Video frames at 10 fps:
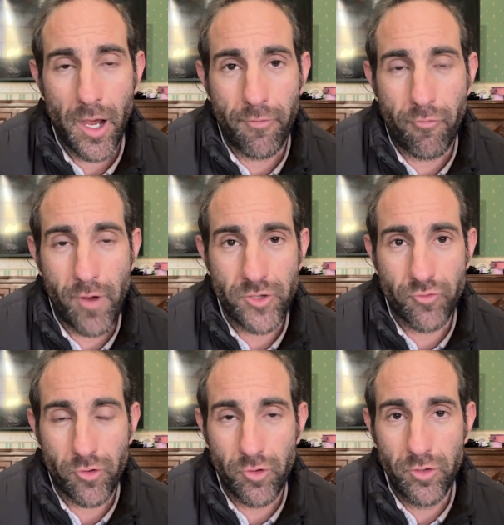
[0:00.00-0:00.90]
A French
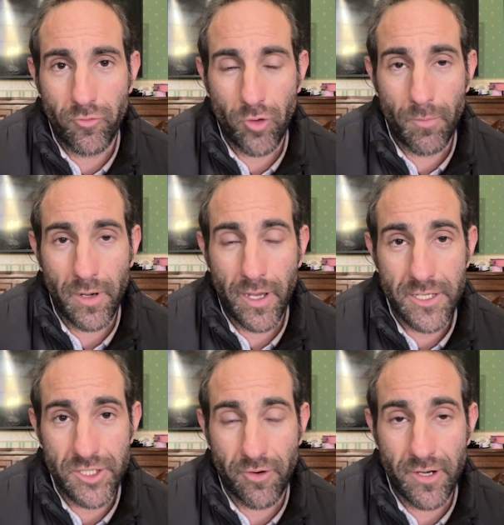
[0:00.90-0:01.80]
recruit from
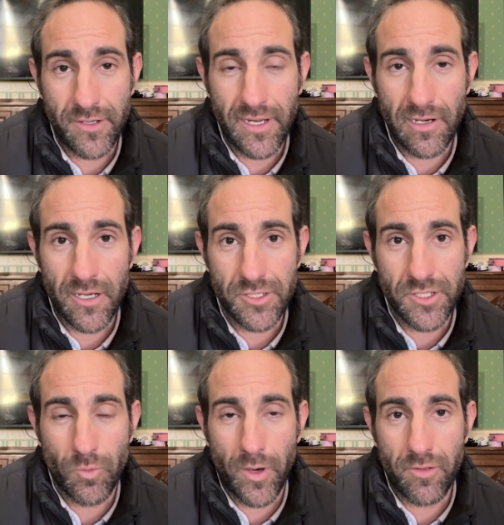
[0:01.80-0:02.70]
last year, and indeed last
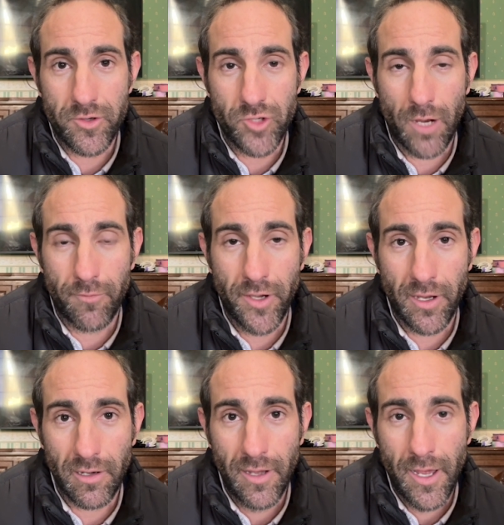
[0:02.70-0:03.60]
year's winner of the Triumph
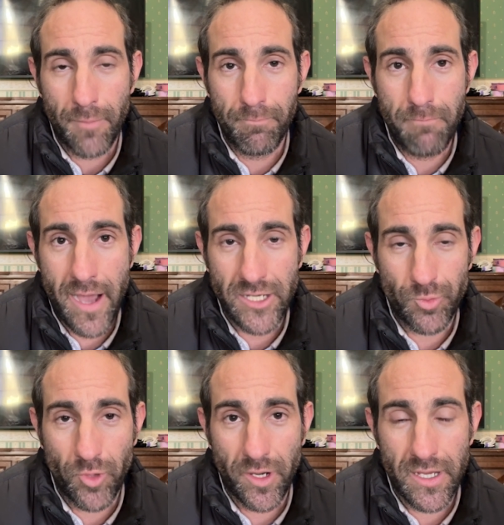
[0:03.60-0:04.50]
Hurdle,
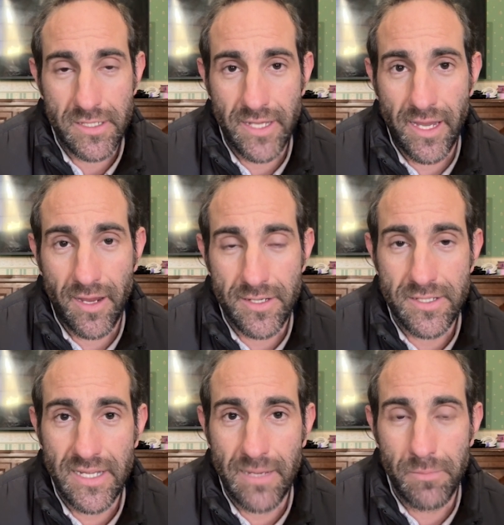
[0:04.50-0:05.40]
Majbra, has taken a
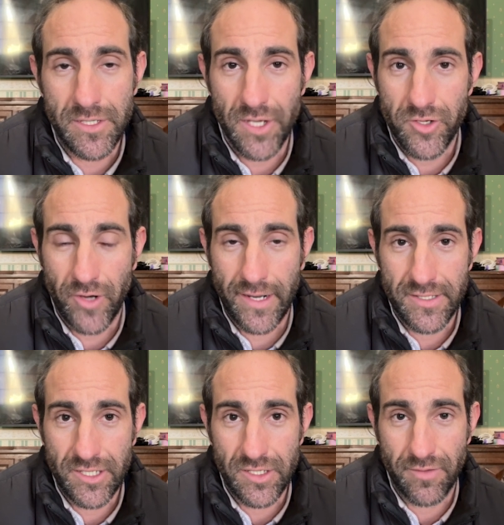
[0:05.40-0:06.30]
seamless
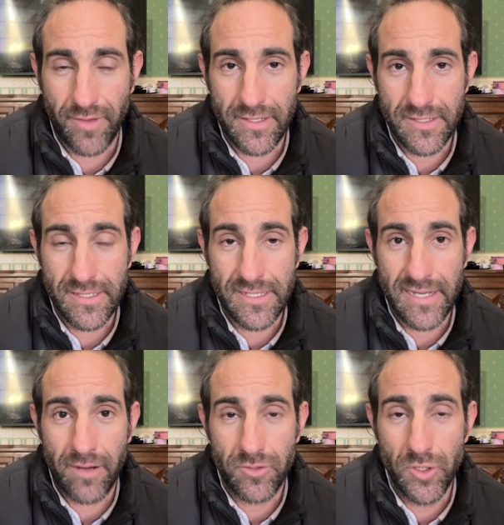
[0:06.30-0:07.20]
transition to fences. He's
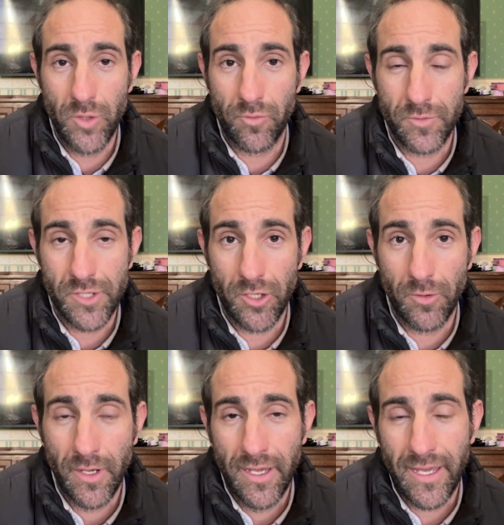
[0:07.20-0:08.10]
now 2 from 2.
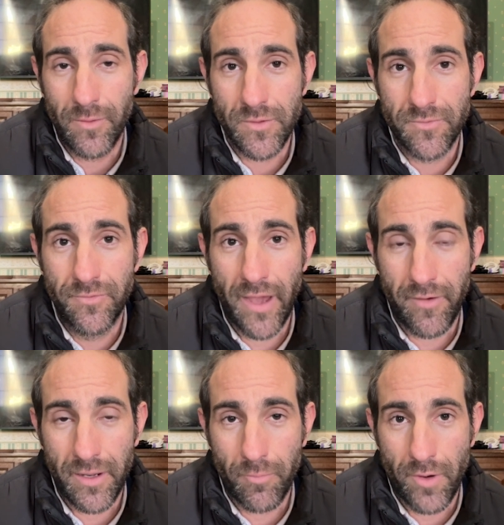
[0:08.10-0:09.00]
He was
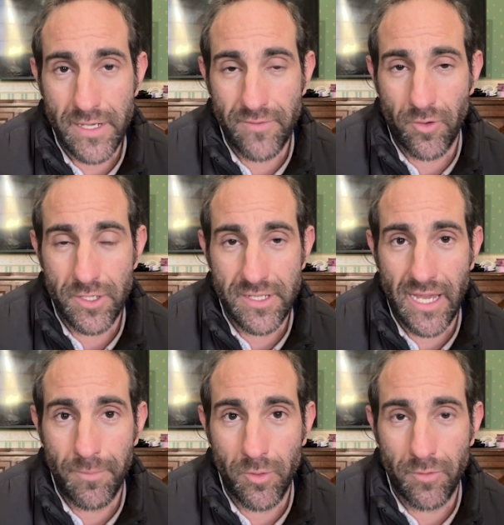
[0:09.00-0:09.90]
very impressive on his
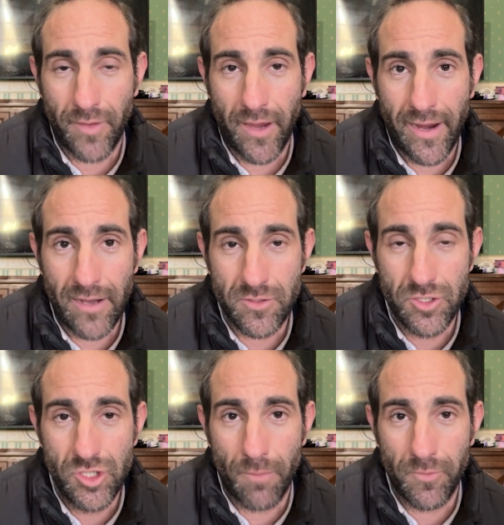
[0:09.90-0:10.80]
debut at Fairyhouse,
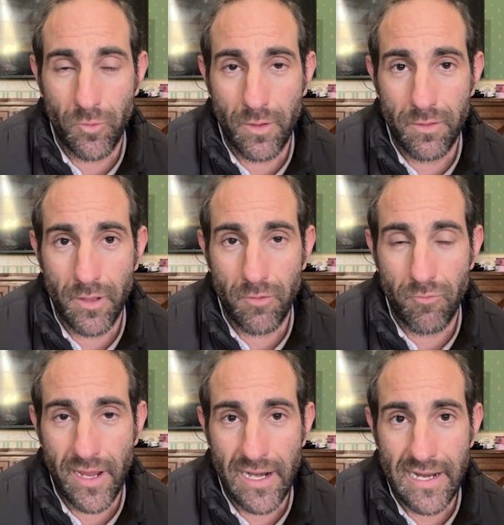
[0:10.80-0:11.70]
jumped with real